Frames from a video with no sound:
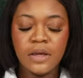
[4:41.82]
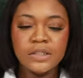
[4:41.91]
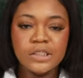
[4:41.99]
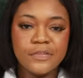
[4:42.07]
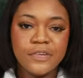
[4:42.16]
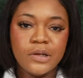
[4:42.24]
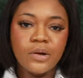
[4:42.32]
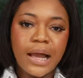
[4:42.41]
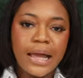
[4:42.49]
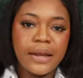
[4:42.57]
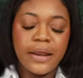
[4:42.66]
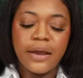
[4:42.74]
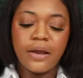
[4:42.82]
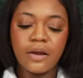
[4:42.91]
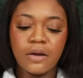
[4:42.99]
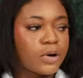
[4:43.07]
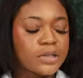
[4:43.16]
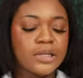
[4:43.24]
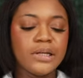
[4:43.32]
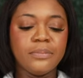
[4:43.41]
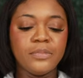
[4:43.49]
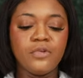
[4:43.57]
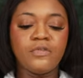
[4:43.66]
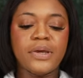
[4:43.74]
So if you look at their quarterly
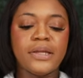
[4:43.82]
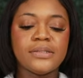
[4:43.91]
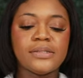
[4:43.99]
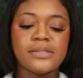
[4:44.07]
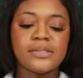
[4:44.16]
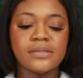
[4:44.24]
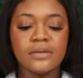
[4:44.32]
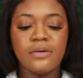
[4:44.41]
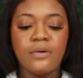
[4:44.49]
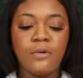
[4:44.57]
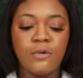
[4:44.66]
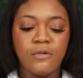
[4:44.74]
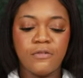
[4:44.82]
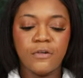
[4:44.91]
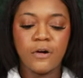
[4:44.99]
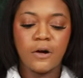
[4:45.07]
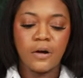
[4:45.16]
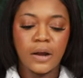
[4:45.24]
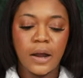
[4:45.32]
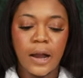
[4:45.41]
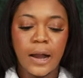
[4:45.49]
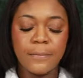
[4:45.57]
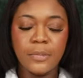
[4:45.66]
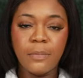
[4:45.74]
movements
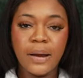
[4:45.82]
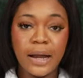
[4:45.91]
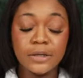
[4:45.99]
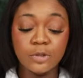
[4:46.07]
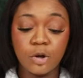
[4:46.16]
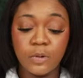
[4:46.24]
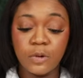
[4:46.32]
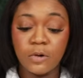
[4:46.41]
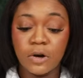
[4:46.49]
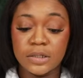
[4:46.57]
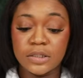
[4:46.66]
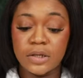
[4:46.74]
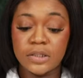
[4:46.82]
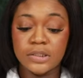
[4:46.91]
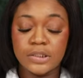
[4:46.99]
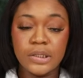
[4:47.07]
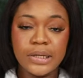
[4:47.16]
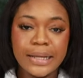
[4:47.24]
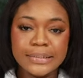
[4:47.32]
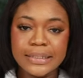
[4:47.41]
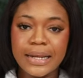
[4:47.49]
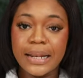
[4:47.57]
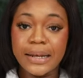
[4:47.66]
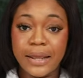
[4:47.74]
over the past couple quarters, you can see
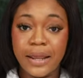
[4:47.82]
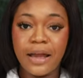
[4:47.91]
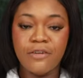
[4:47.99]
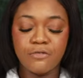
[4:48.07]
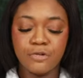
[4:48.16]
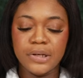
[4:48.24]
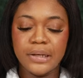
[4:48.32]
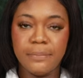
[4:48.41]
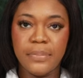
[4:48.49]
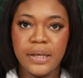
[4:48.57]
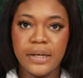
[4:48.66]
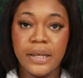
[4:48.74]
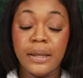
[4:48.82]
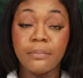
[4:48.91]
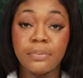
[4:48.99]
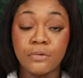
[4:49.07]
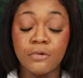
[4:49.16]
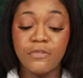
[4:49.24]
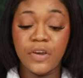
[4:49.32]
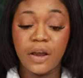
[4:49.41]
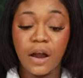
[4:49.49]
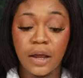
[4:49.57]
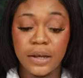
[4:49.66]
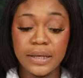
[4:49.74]
that they have really been improving
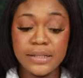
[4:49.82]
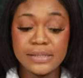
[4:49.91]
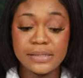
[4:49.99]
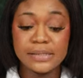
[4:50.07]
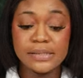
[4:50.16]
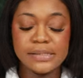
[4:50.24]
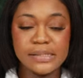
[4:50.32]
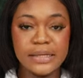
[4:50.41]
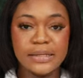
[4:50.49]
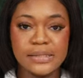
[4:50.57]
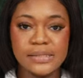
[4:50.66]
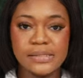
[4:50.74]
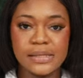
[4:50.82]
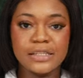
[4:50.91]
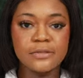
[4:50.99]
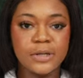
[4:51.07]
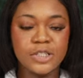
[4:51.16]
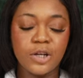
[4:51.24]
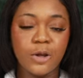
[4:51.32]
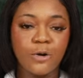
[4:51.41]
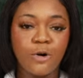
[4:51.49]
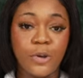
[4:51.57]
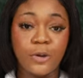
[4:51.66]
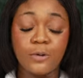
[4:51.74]
on it since, especially
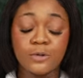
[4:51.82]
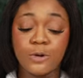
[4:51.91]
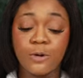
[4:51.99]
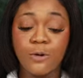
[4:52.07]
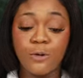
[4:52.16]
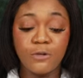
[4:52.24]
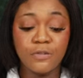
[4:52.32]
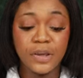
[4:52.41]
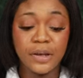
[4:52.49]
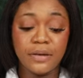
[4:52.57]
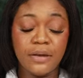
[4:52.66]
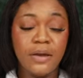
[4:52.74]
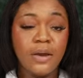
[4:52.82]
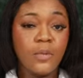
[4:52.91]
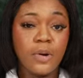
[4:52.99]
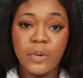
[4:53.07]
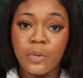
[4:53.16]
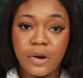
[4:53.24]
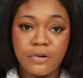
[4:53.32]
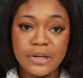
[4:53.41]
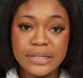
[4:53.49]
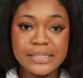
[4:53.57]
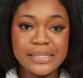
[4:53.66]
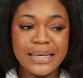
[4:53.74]
coming out of COVID, when we weren't
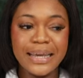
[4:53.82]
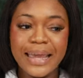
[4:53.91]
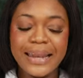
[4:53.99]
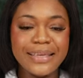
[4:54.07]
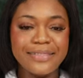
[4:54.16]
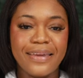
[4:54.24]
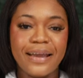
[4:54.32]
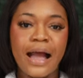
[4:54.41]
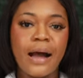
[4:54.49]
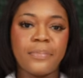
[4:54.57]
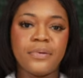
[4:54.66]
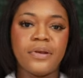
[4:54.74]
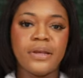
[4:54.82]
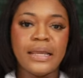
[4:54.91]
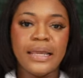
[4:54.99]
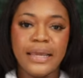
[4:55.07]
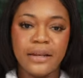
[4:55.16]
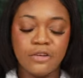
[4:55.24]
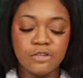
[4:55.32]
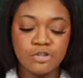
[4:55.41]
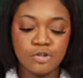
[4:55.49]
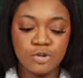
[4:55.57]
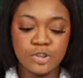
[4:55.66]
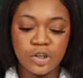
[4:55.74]
really seeing anything happen in the
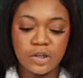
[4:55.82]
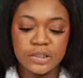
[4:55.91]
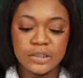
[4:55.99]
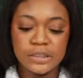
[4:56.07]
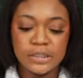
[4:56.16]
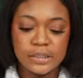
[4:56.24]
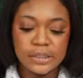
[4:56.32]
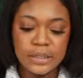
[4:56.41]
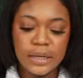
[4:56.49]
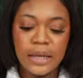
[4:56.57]
social scene.